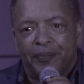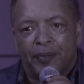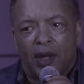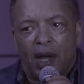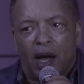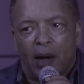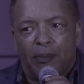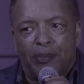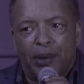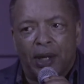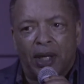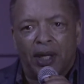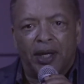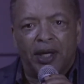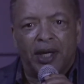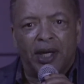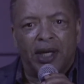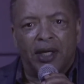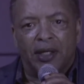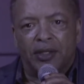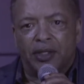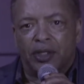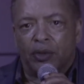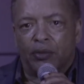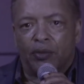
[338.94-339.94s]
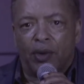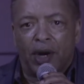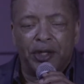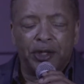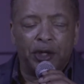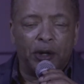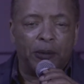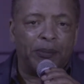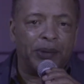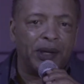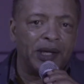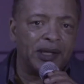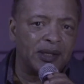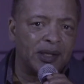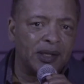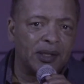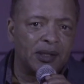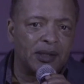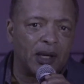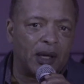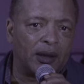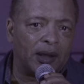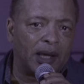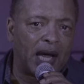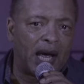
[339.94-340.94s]
ability to run your
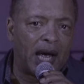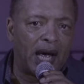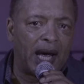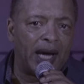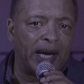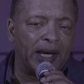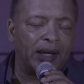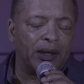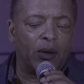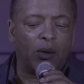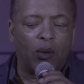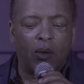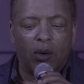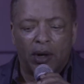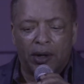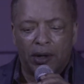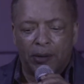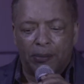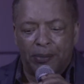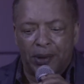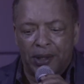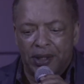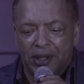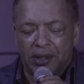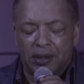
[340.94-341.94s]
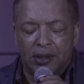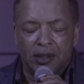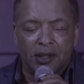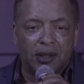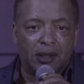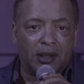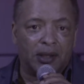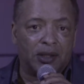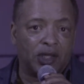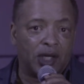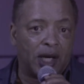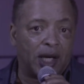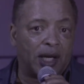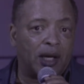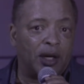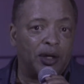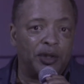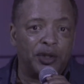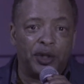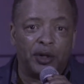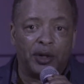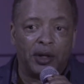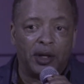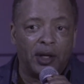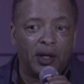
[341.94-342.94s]
business online, or the business to check on
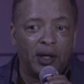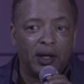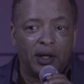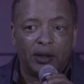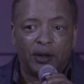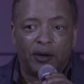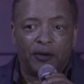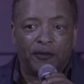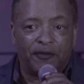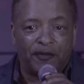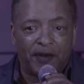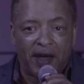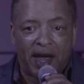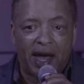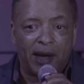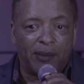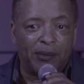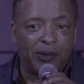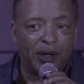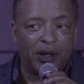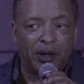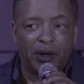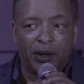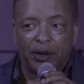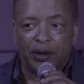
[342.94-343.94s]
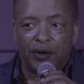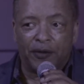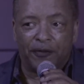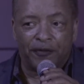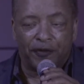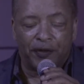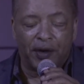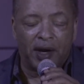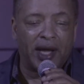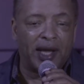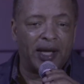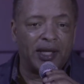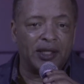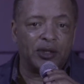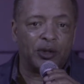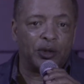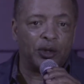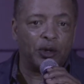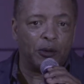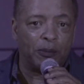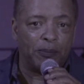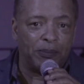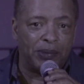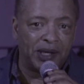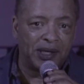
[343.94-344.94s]
your family or your friends or
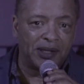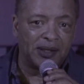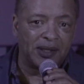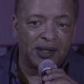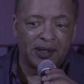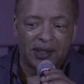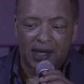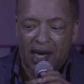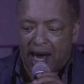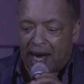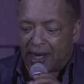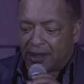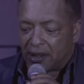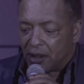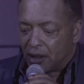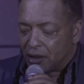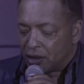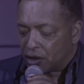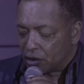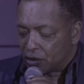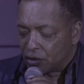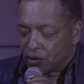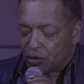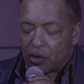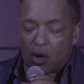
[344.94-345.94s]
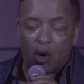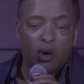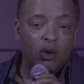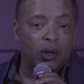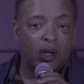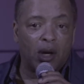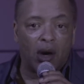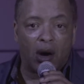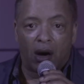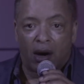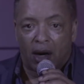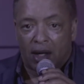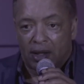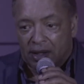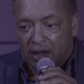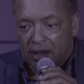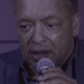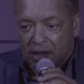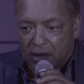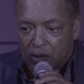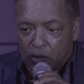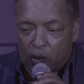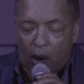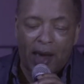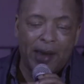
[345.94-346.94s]
your business at the stroke or
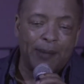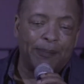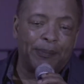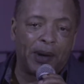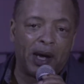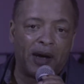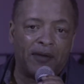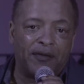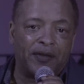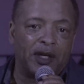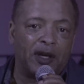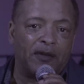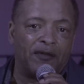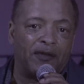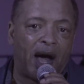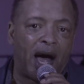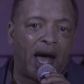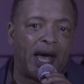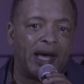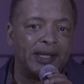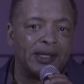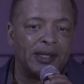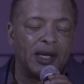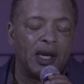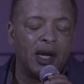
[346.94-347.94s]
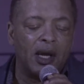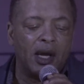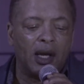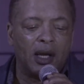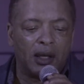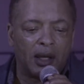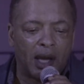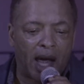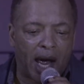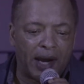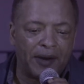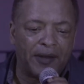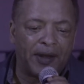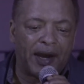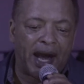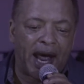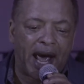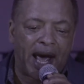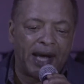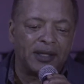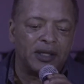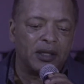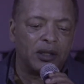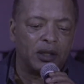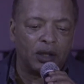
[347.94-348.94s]
swipe of a device, a lot of it
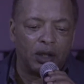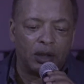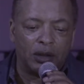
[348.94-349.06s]
had to